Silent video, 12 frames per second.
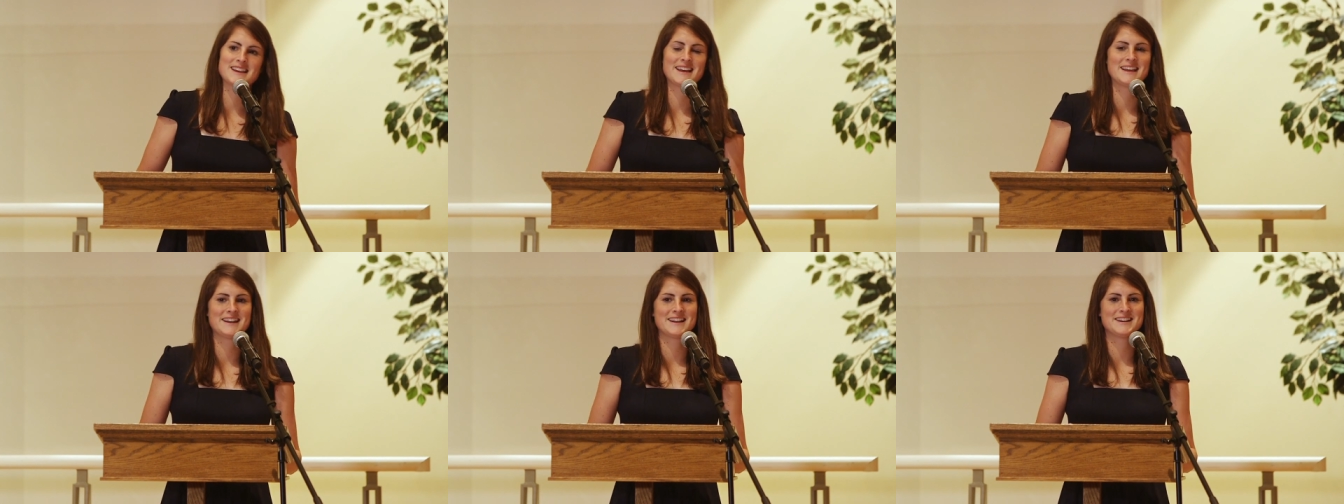
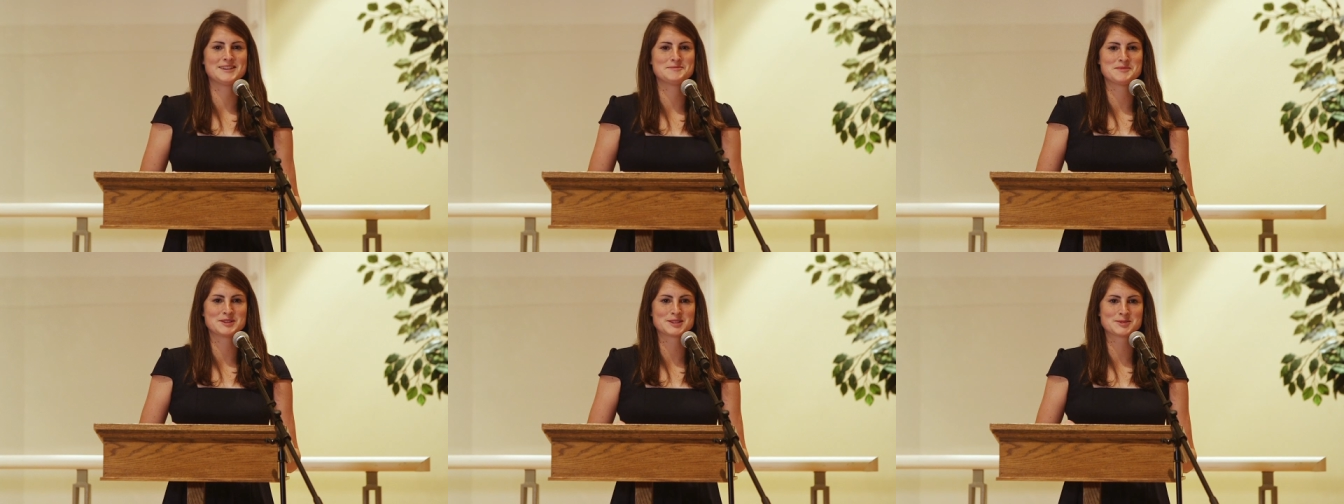and
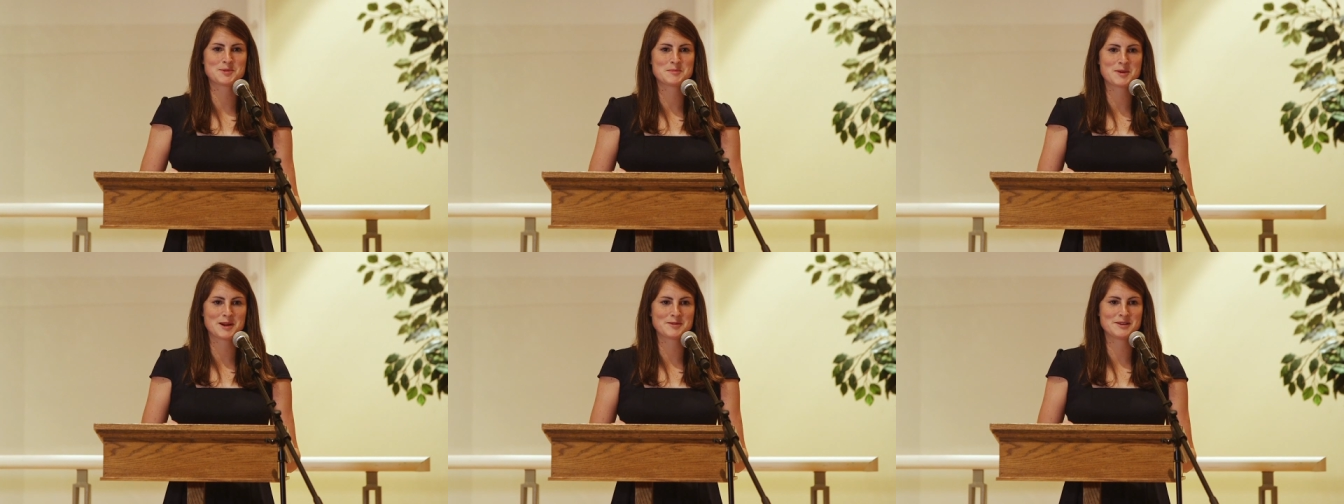there's this one
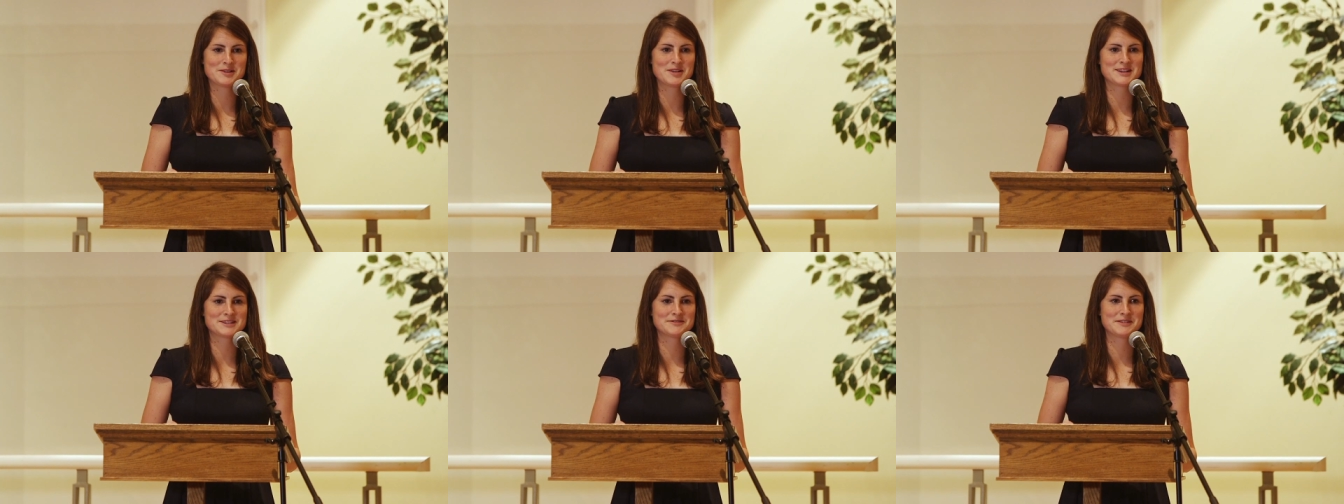part where you
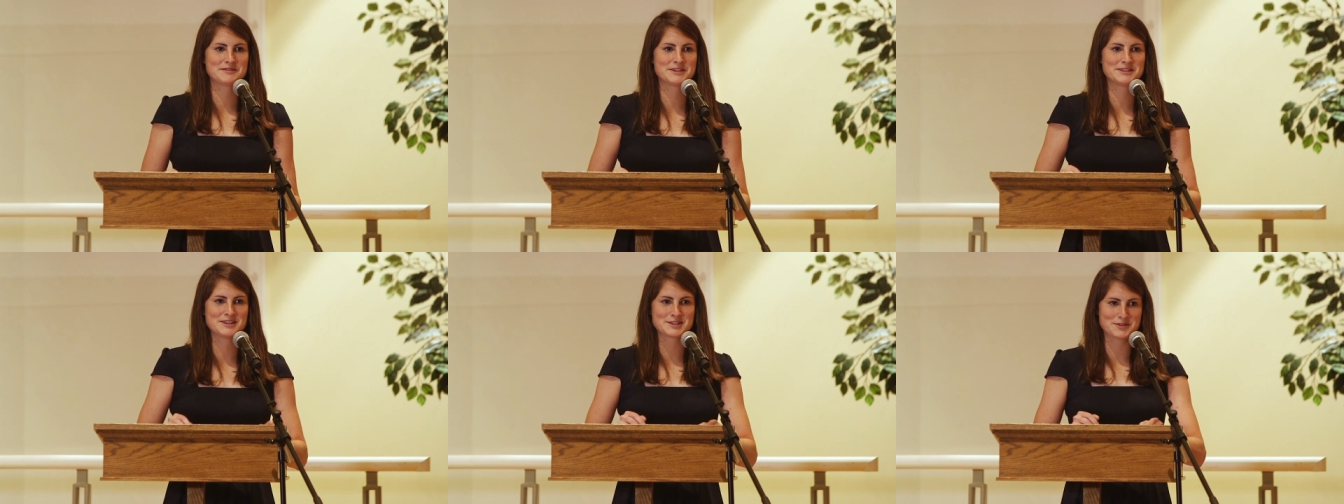cross a river,
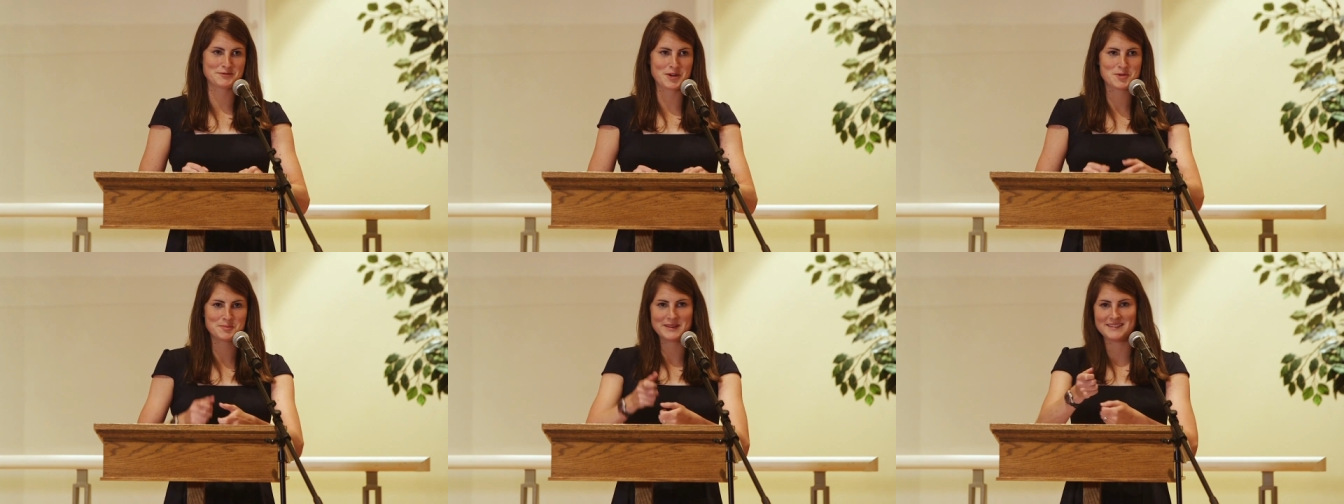and there's a
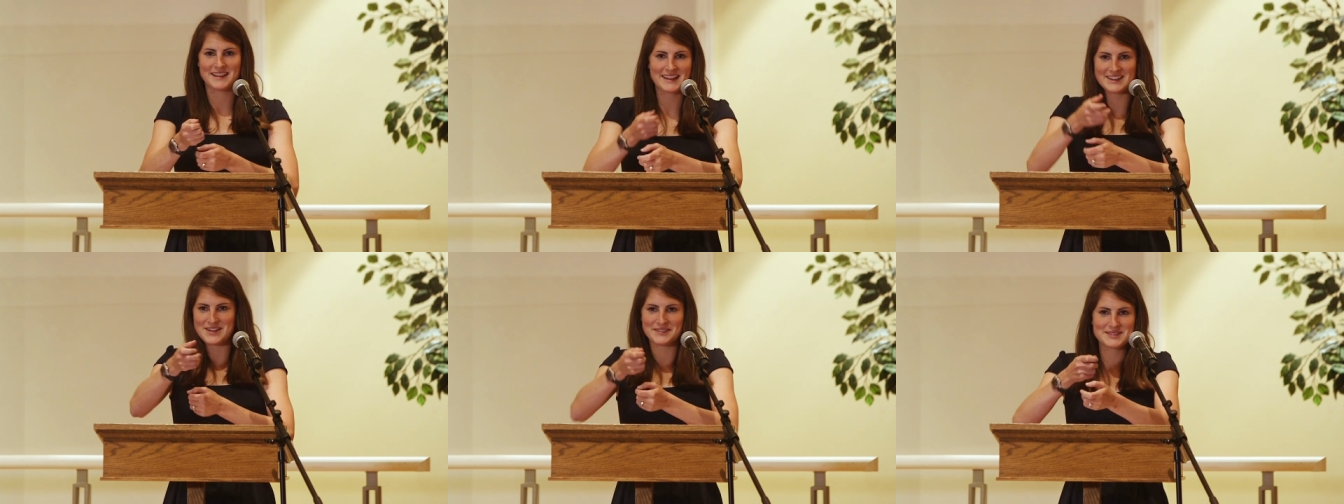rope, and
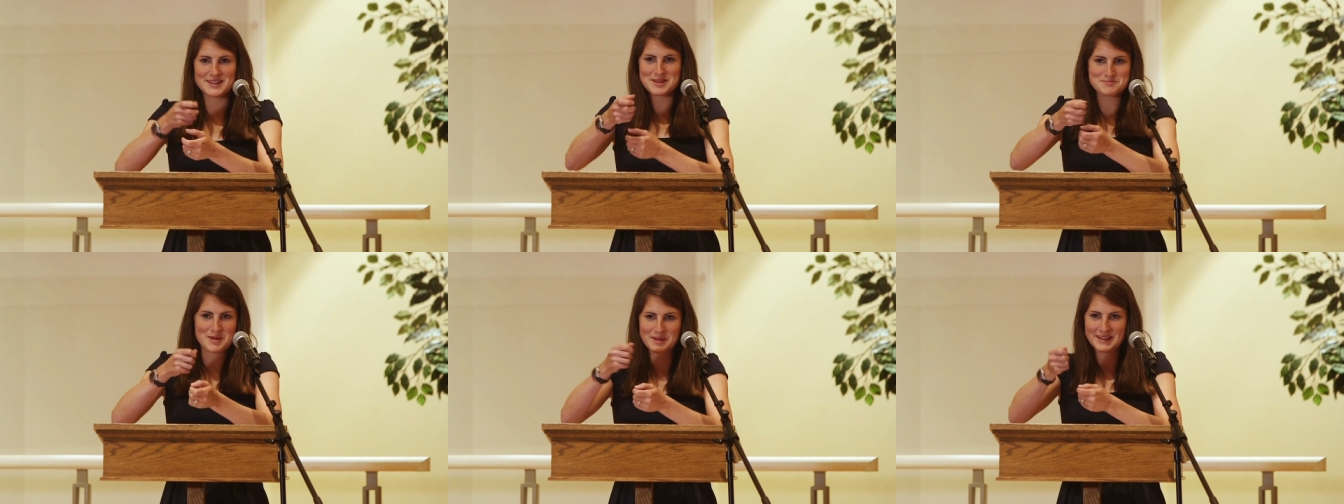like you have to like
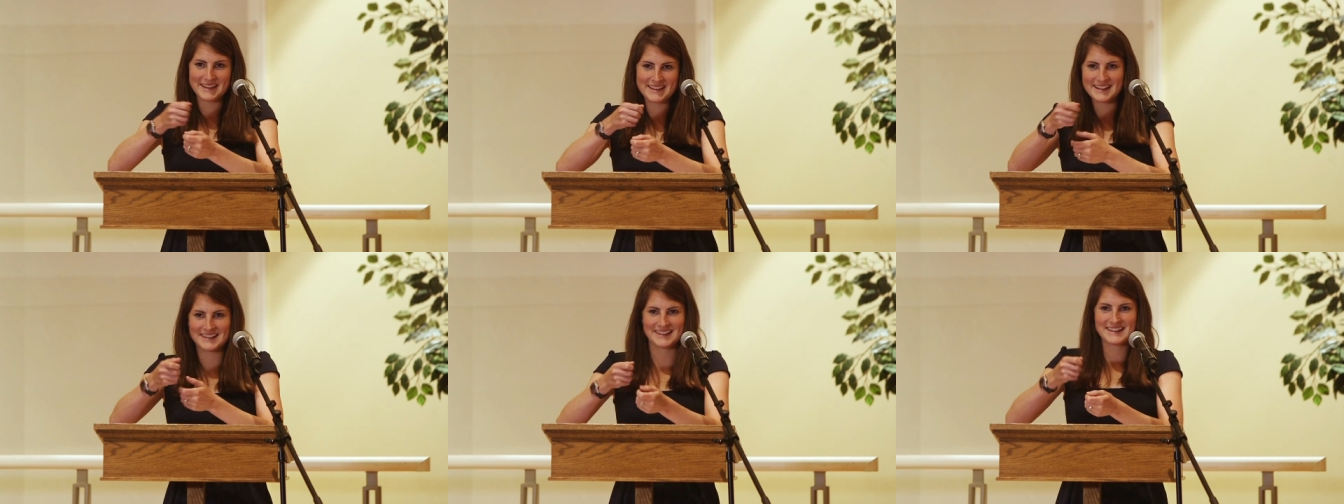pull it
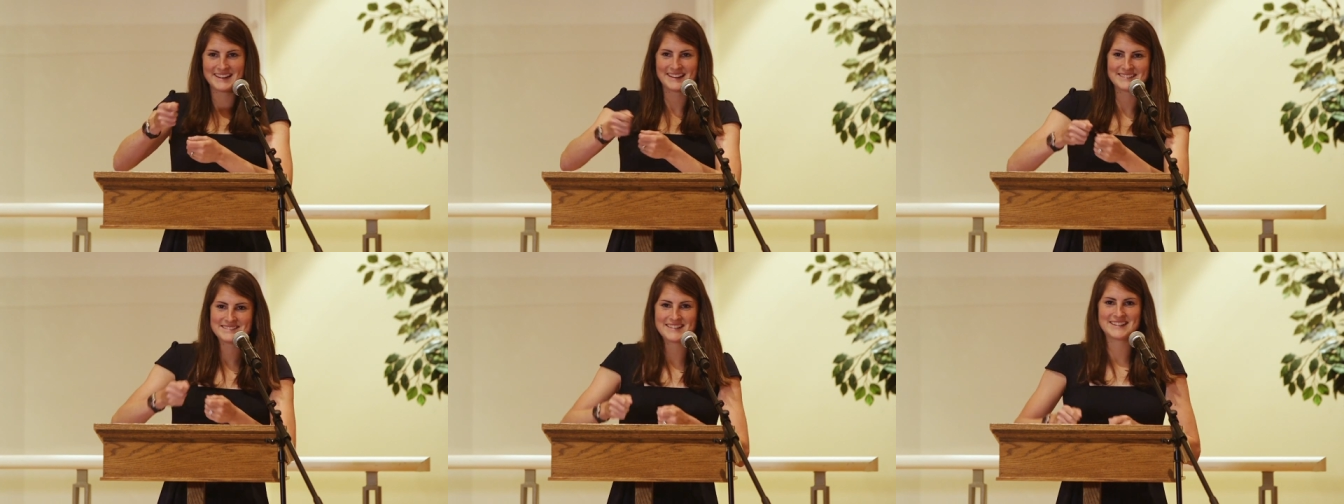and
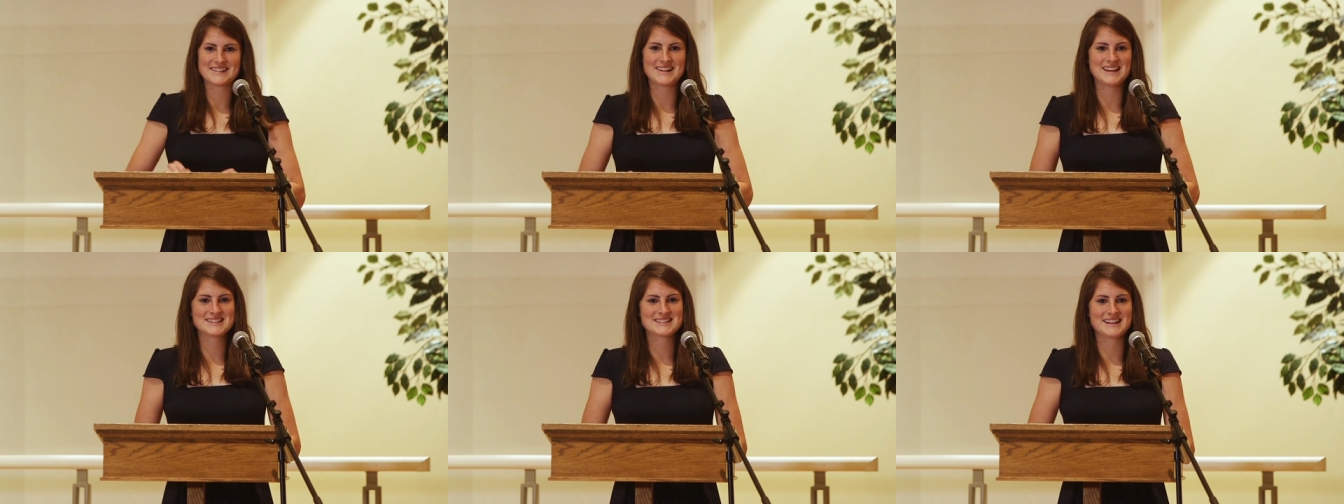run
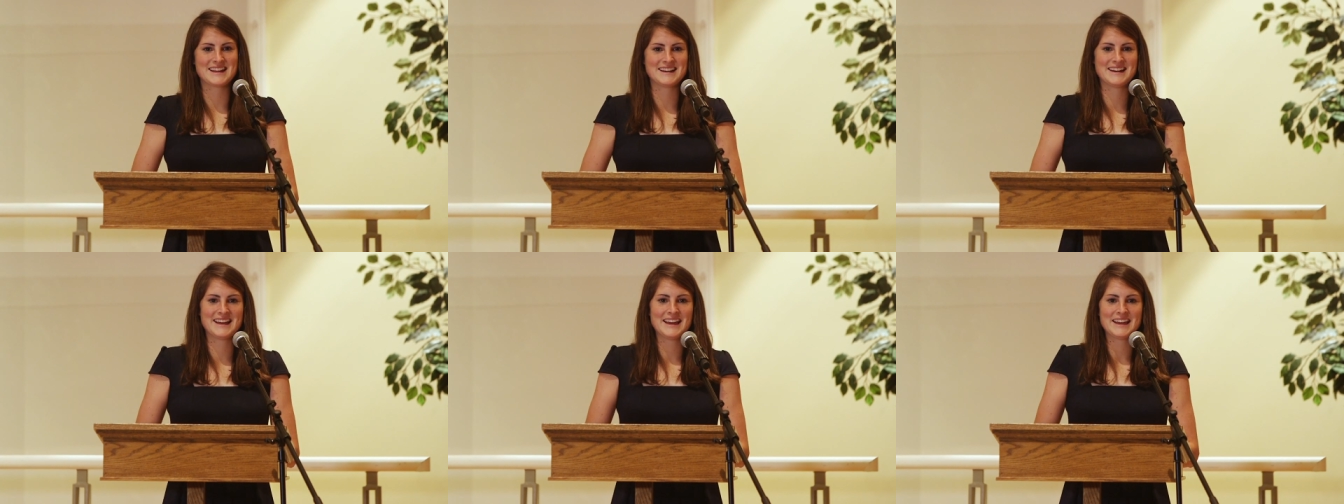across, and